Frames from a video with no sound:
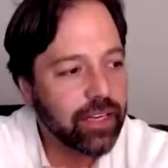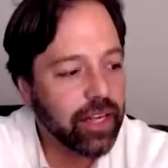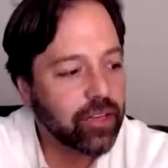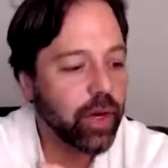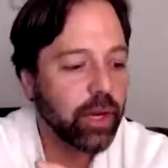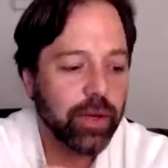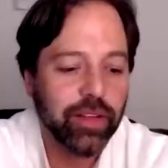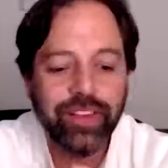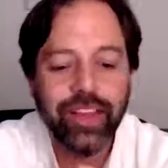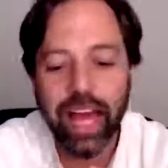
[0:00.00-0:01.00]
it's funny because
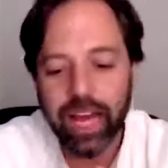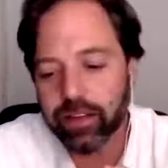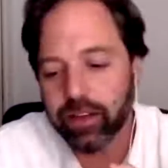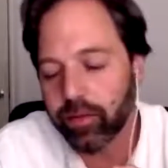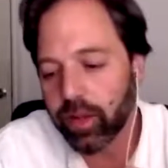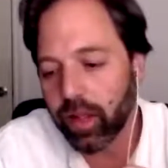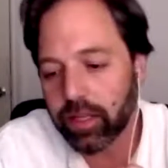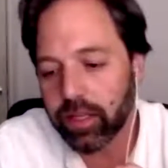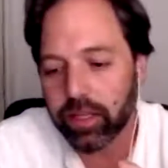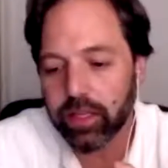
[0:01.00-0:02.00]
at the end of the
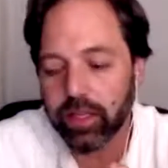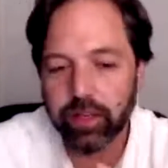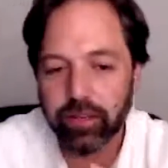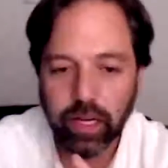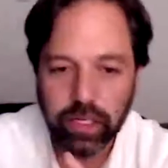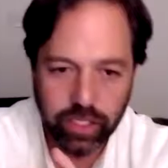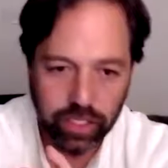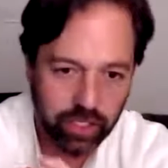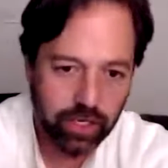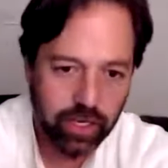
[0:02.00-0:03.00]
London discussion,